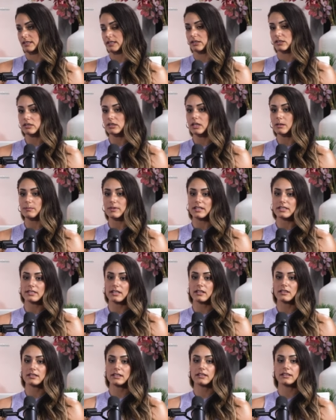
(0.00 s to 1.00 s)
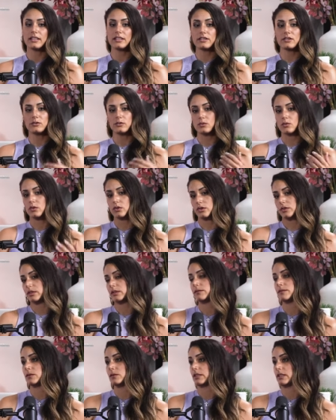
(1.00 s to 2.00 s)
There's companies out there that you order
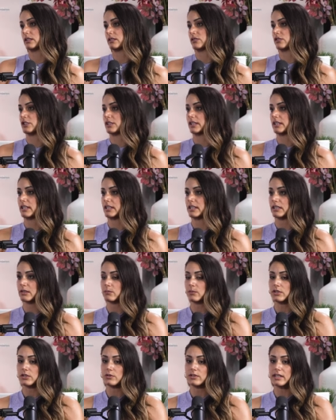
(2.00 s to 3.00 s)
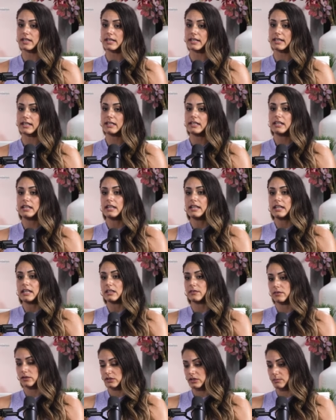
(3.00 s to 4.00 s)
a four ounce chicken, and when you get it,
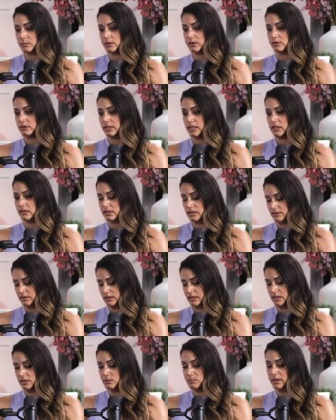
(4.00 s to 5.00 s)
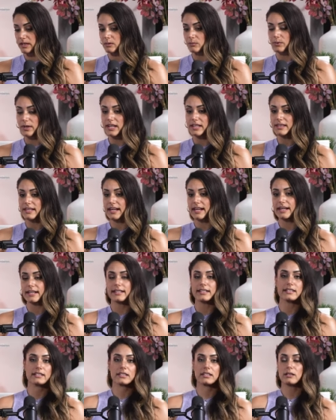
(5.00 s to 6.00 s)
if you're someone who's counting everything, you might weigh that,
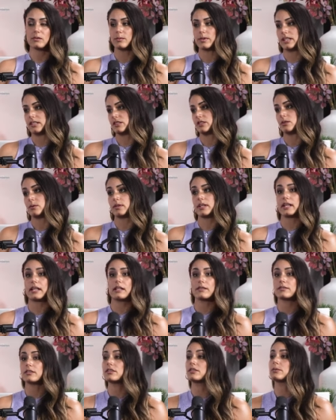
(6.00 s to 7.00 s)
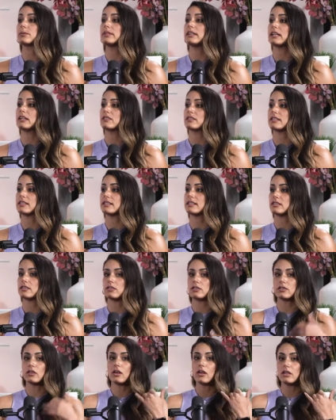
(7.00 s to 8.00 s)
and it's going to weigh two and a half to three ounces.
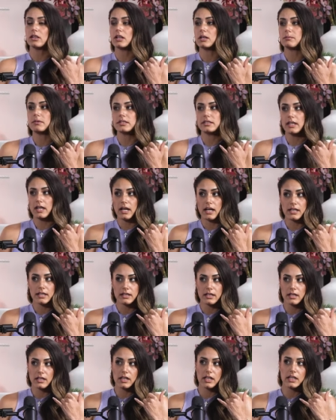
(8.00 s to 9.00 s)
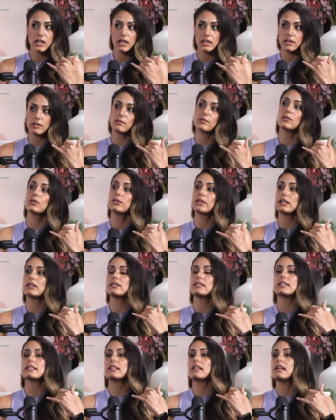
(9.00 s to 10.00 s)
And you call a company and say, "I thought I got the four
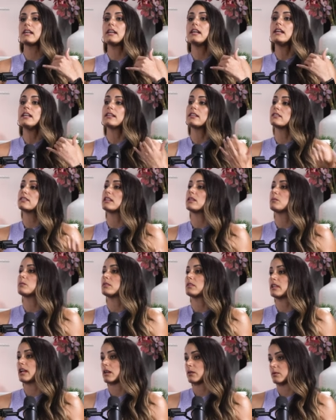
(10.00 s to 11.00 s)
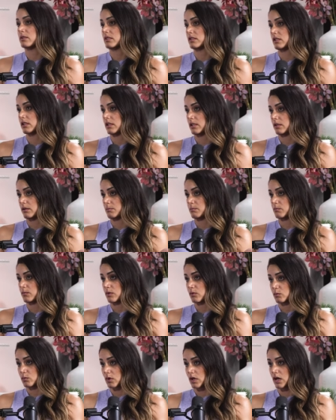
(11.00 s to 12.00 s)
ounces." They'll say, "Well, that was the
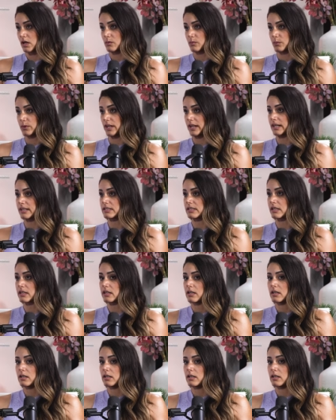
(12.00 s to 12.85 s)
the raw weight."